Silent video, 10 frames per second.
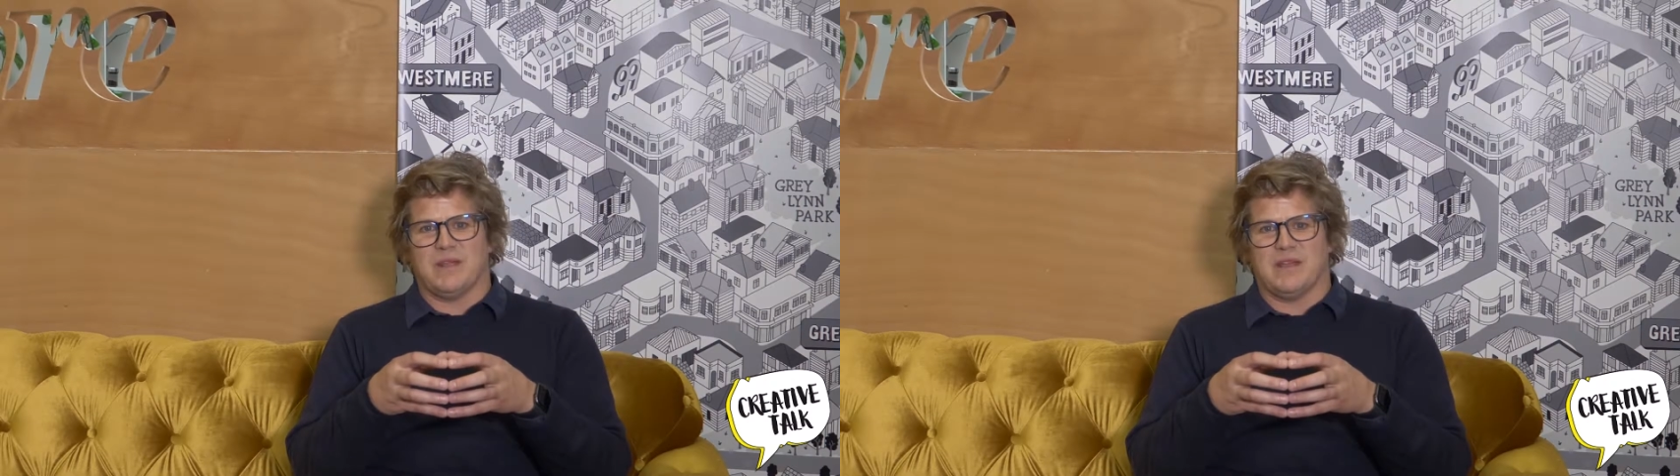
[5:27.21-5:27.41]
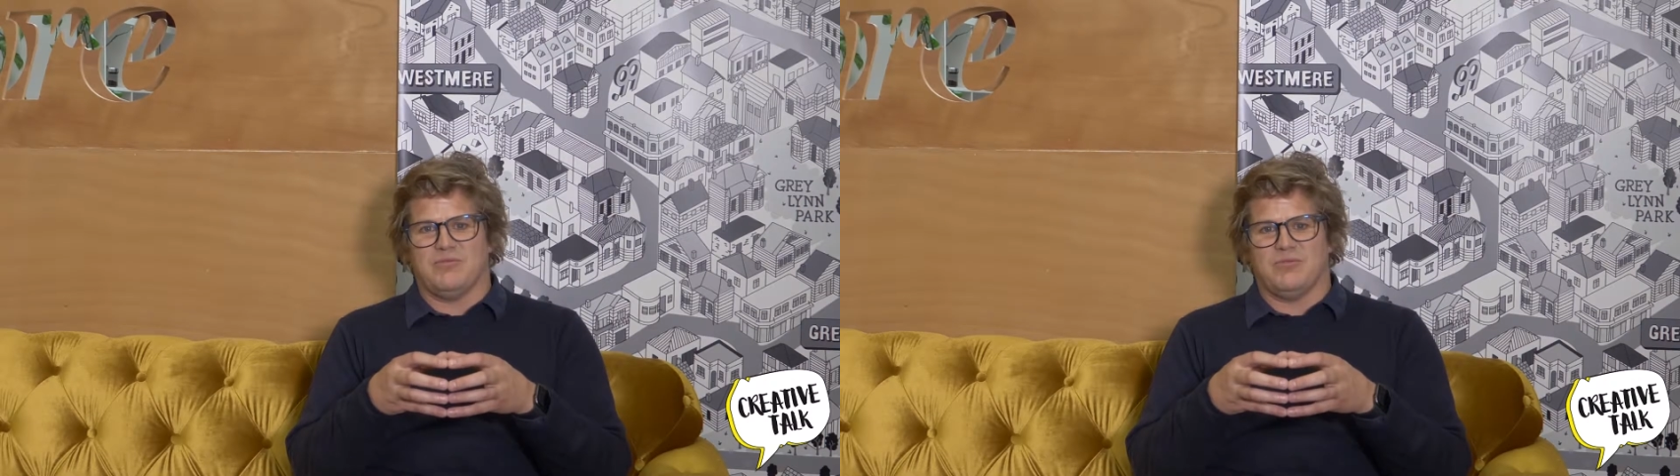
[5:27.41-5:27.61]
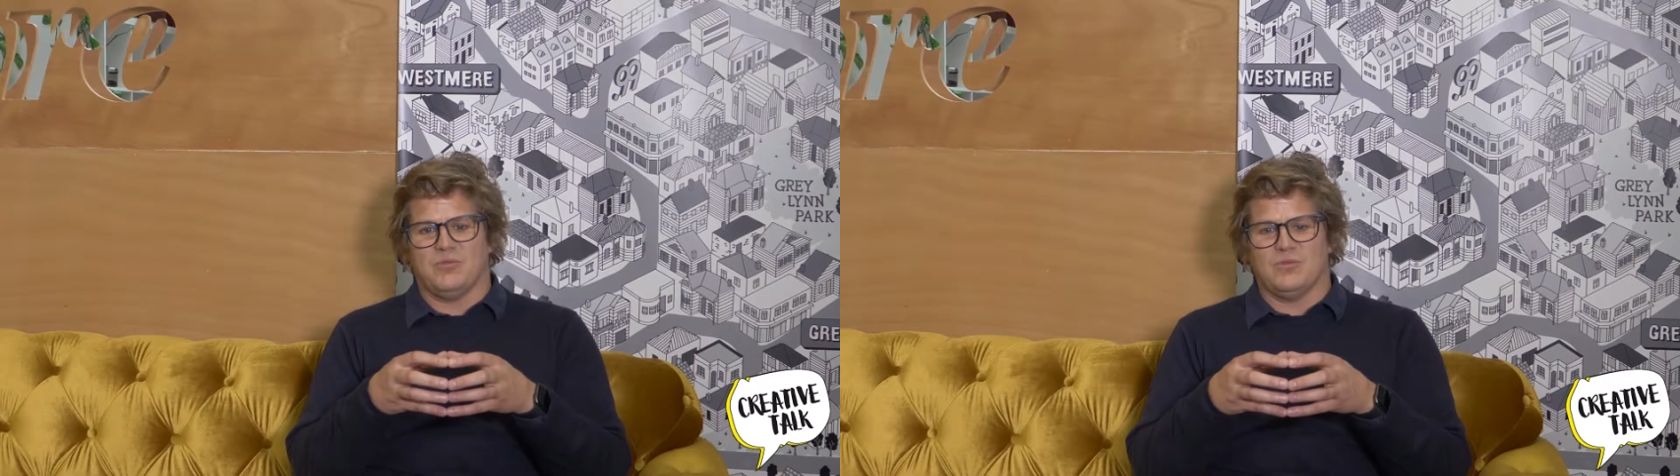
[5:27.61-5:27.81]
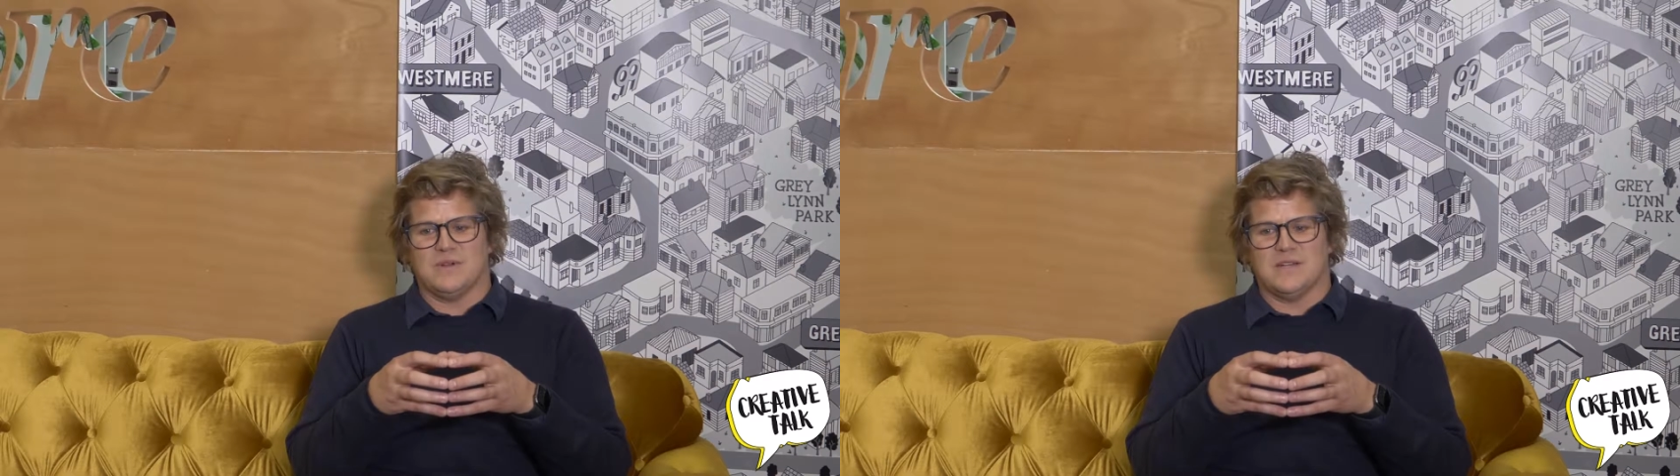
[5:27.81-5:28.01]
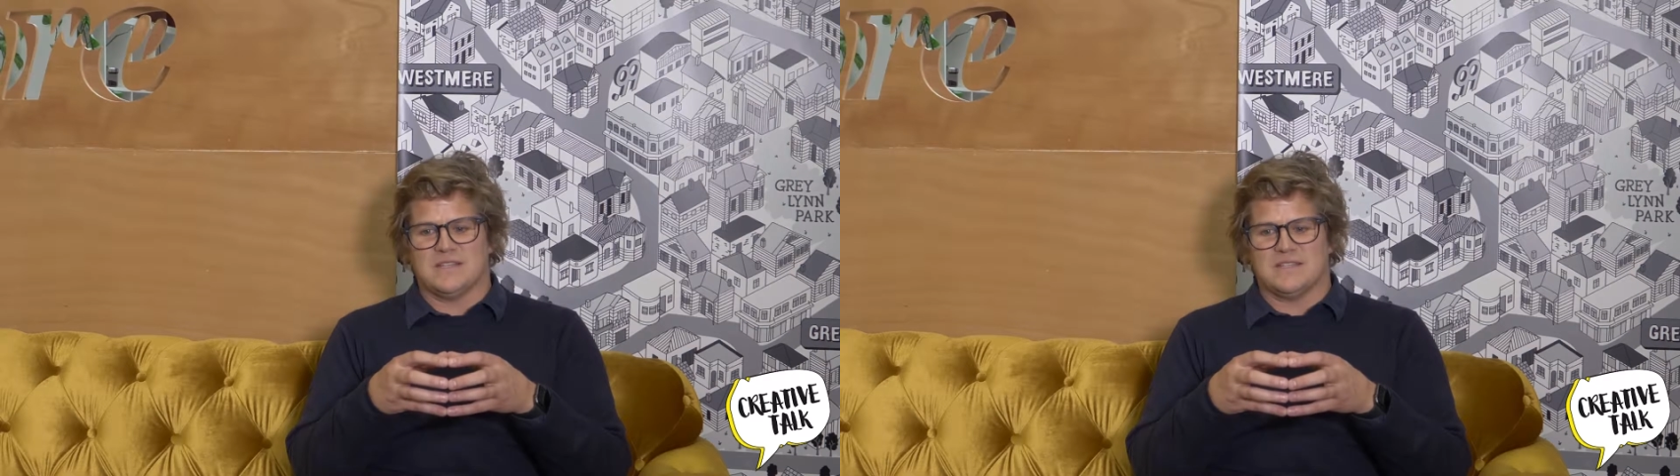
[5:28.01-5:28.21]

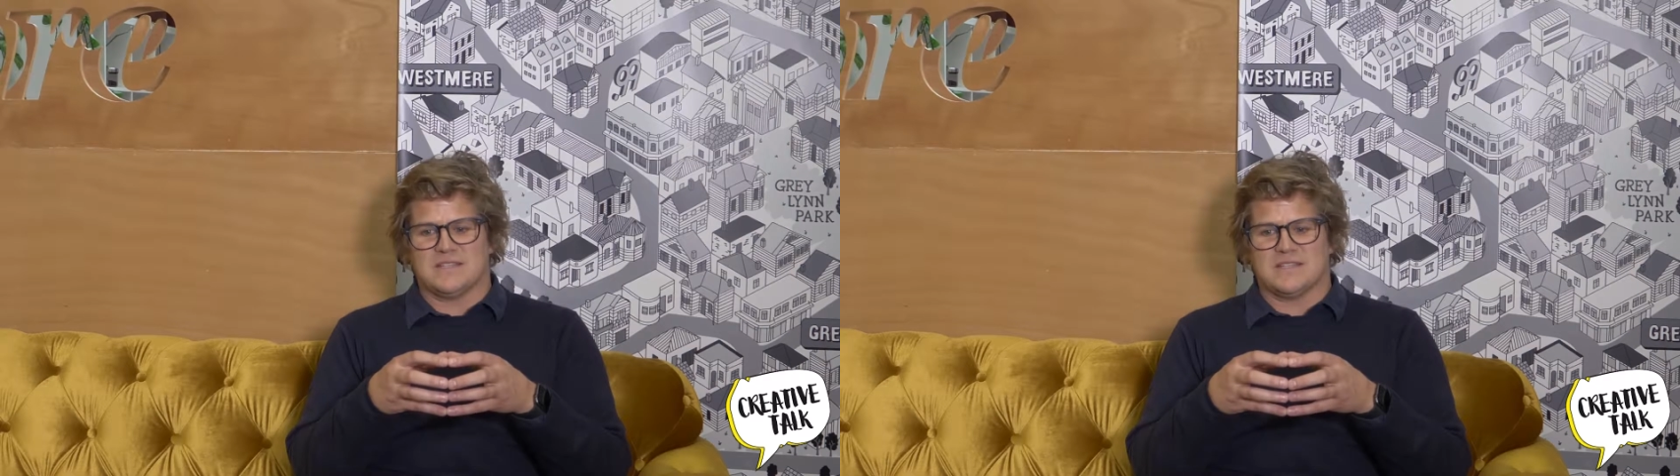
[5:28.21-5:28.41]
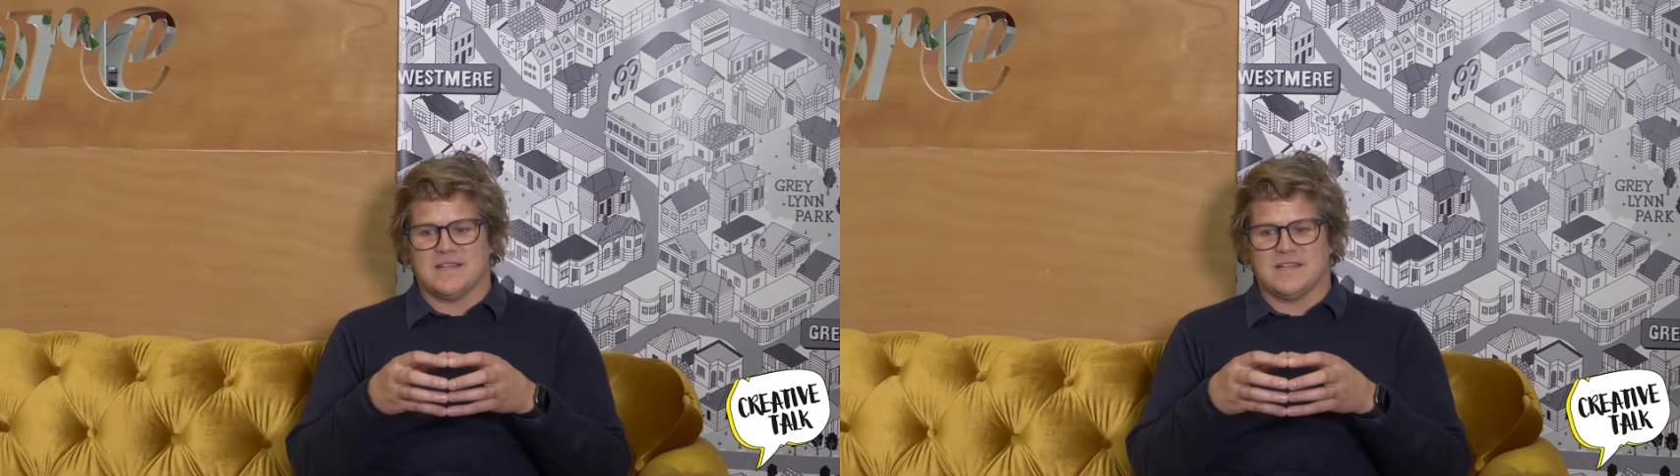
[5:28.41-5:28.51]
platform is,